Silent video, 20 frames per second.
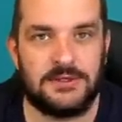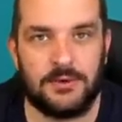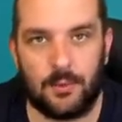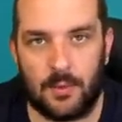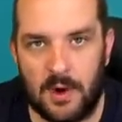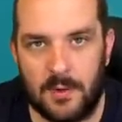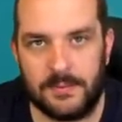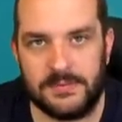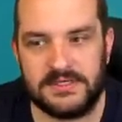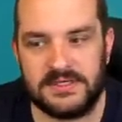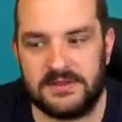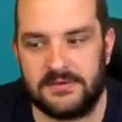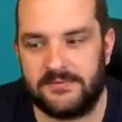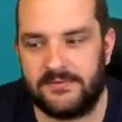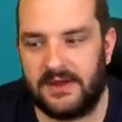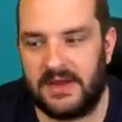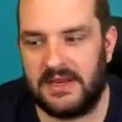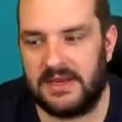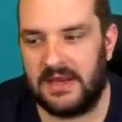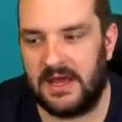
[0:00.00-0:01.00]
So one was a
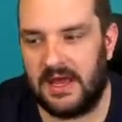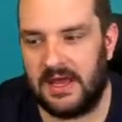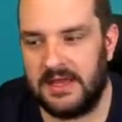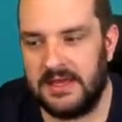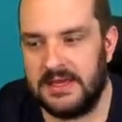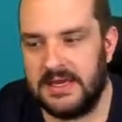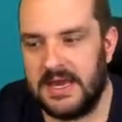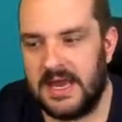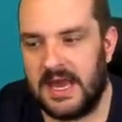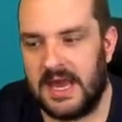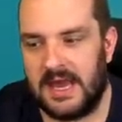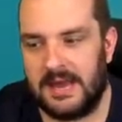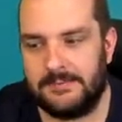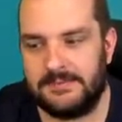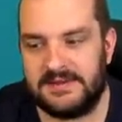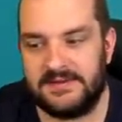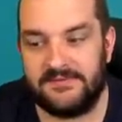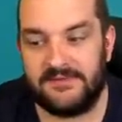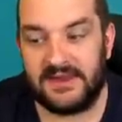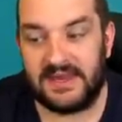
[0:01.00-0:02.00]
defender,
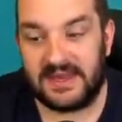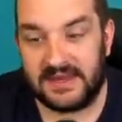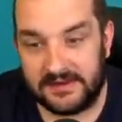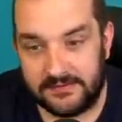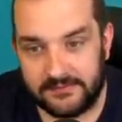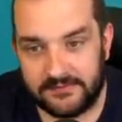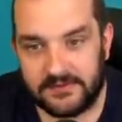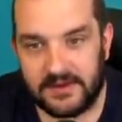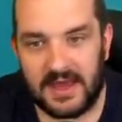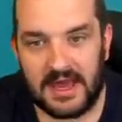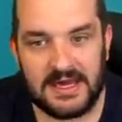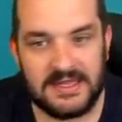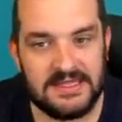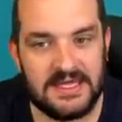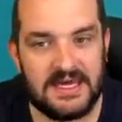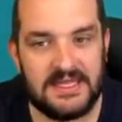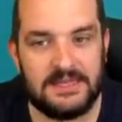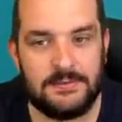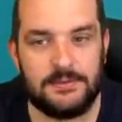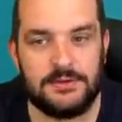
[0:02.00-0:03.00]
Dviv, and
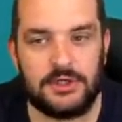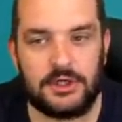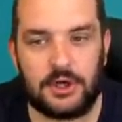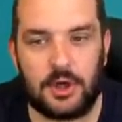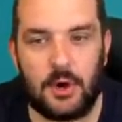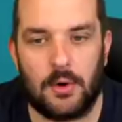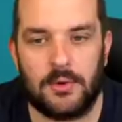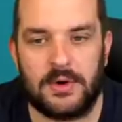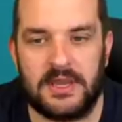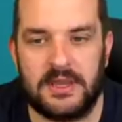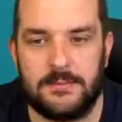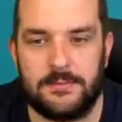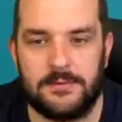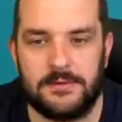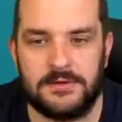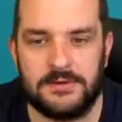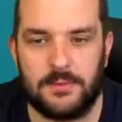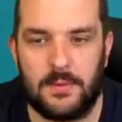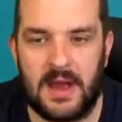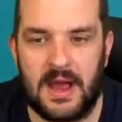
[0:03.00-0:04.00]
then there was a goalkeeper
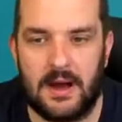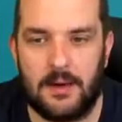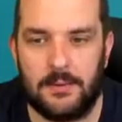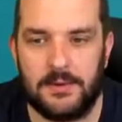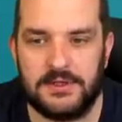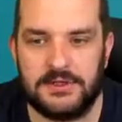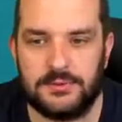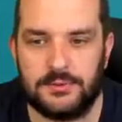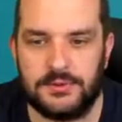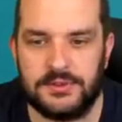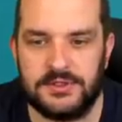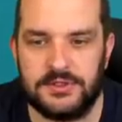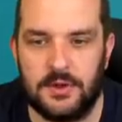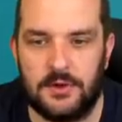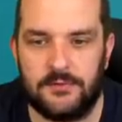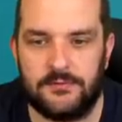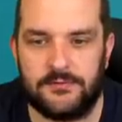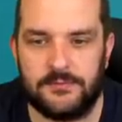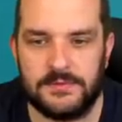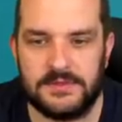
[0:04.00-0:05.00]
as well, which was
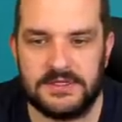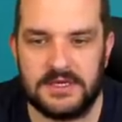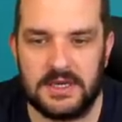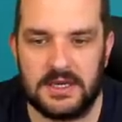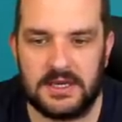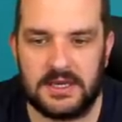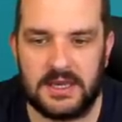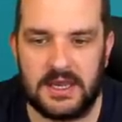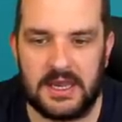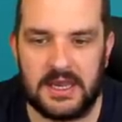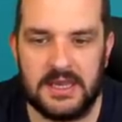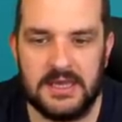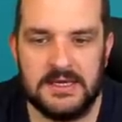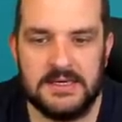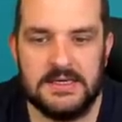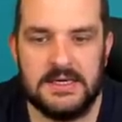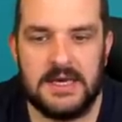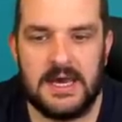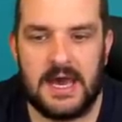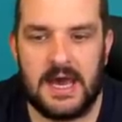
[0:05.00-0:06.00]
not from Turkey.
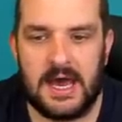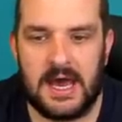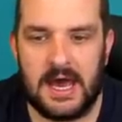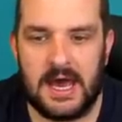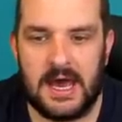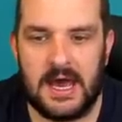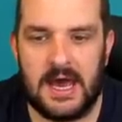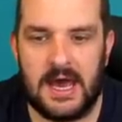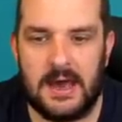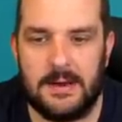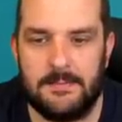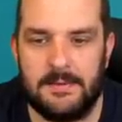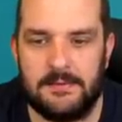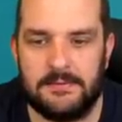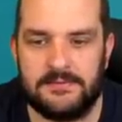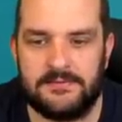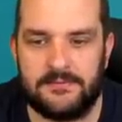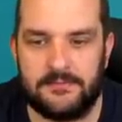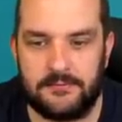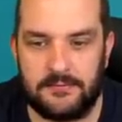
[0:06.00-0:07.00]
It
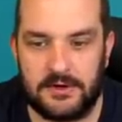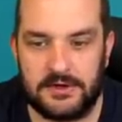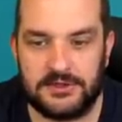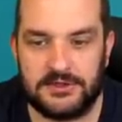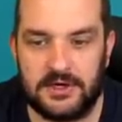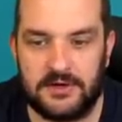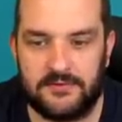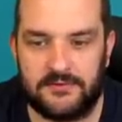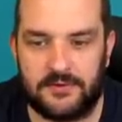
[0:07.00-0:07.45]
was from Russia, of